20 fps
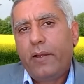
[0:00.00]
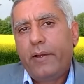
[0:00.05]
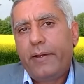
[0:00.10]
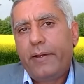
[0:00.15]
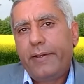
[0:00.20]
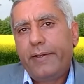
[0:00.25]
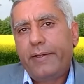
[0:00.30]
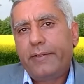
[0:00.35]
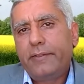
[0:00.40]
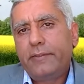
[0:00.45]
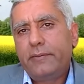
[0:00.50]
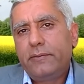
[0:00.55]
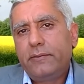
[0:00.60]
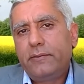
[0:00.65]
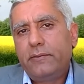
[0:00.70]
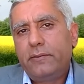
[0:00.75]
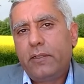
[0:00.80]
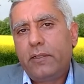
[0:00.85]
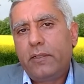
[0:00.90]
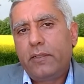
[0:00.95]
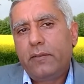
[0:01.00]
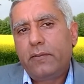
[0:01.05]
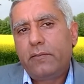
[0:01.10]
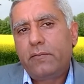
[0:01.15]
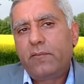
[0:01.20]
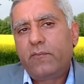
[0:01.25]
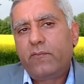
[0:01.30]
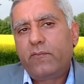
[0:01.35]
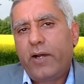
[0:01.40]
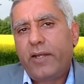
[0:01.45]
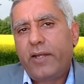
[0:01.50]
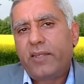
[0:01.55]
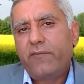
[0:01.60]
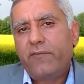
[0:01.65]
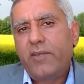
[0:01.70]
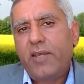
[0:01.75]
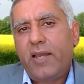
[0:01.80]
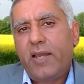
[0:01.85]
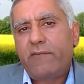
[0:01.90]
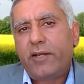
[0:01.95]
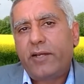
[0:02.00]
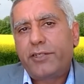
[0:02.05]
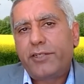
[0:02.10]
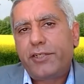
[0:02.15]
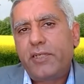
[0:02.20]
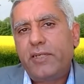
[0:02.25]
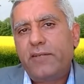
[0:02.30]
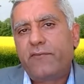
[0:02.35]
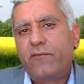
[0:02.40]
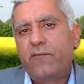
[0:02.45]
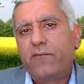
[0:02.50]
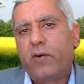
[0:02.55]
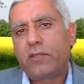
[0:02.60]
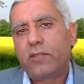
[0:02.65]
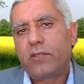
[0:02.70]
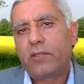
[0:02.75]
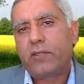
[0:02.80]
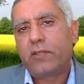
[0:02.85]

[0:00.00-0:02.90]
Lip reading: And what we have achieved, what I